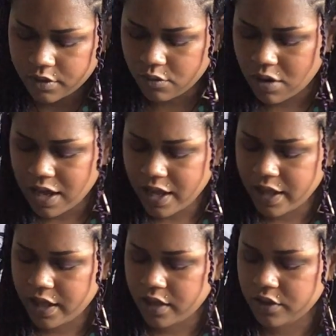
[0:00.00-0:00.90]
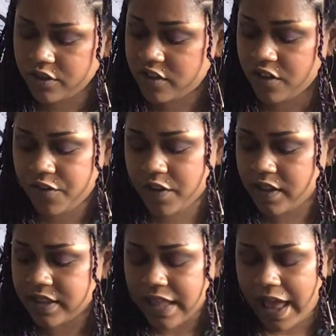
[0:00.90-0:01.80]
Why? You still
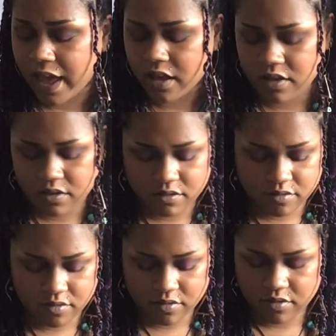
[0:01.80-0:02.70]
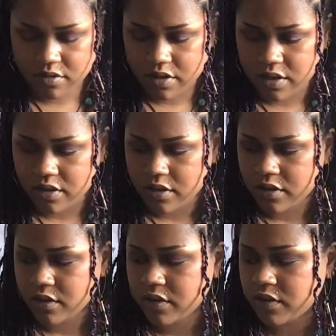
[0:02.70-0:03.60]
feeling lack?
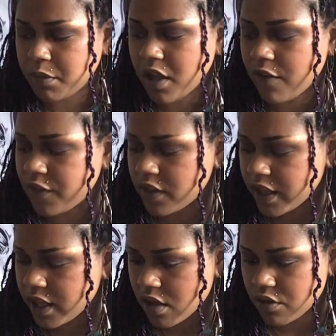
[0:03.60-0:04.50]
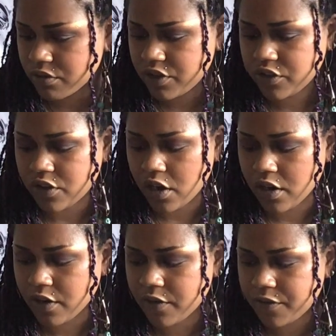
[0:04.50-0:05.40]
Some of y'all feel like y'all don't
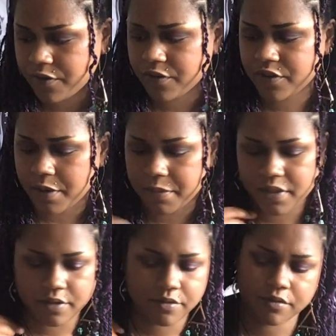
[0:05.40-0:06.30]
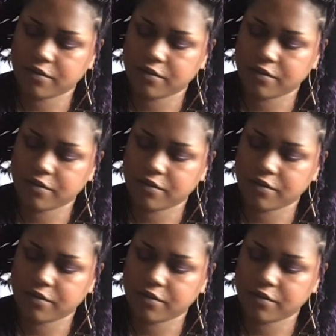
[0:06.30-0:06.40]
deserve something.